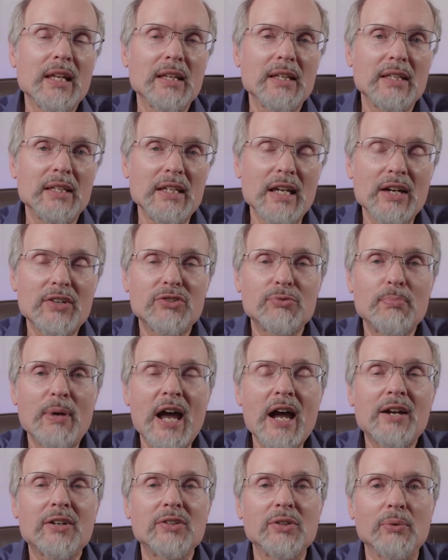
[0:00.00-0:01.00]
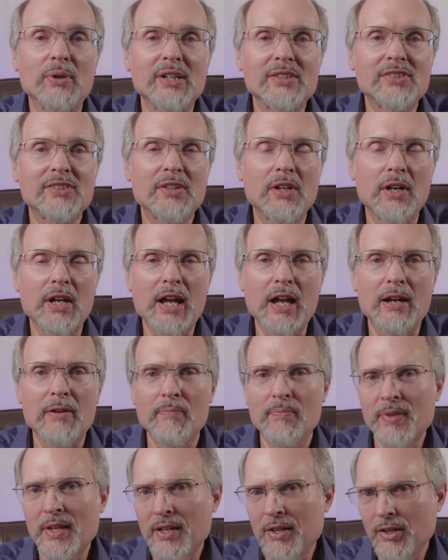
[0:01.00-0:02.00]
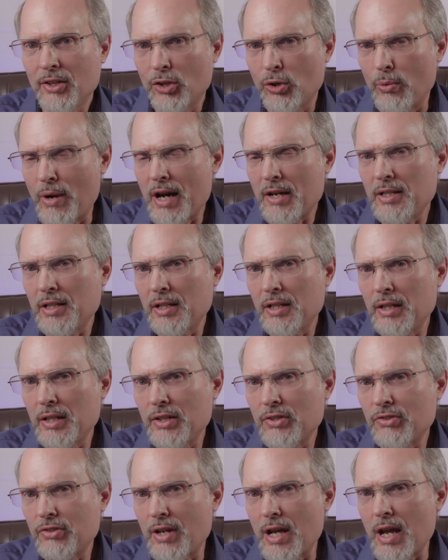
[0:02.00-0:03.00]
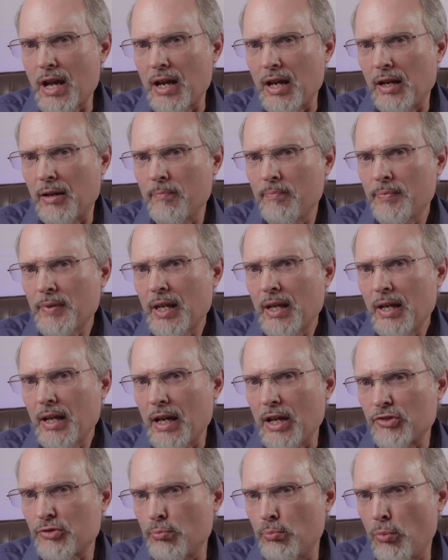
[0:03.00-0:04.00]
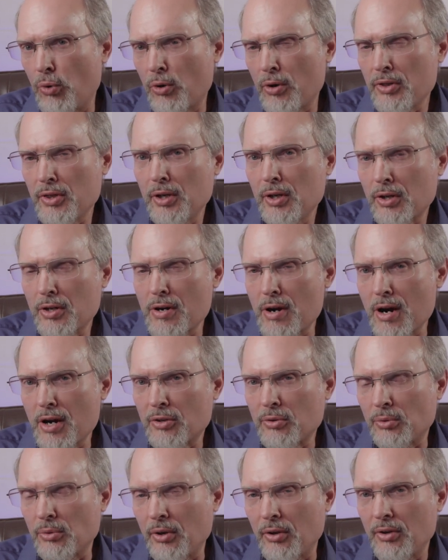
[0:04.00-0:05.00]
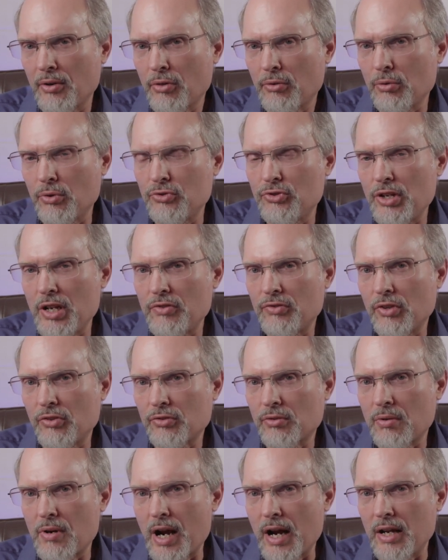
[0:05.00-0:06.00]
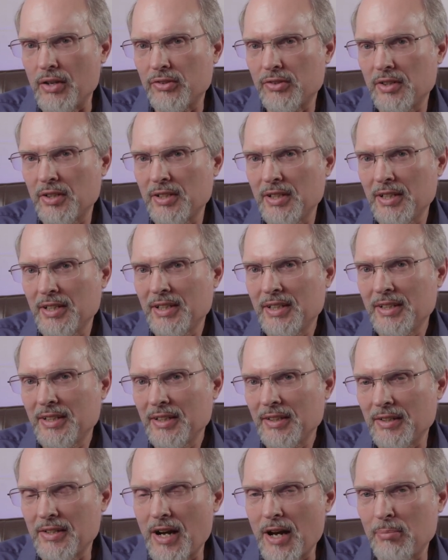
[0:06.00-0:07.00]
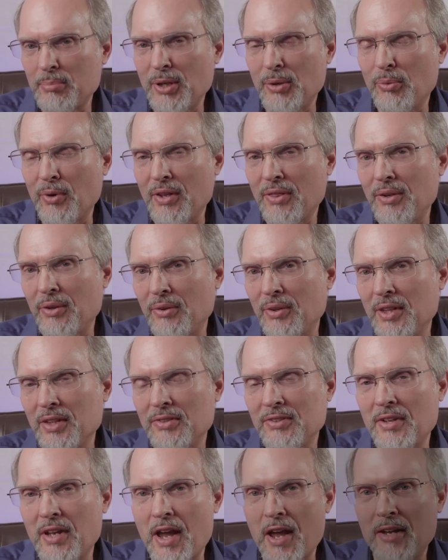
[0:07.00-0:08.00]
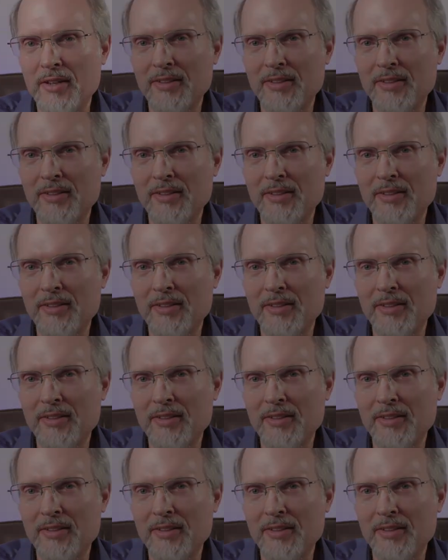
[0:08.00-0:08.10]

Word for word: yes back to us today. Go out into this day as more than a conqueror through Jesus Christ. God be with you this day.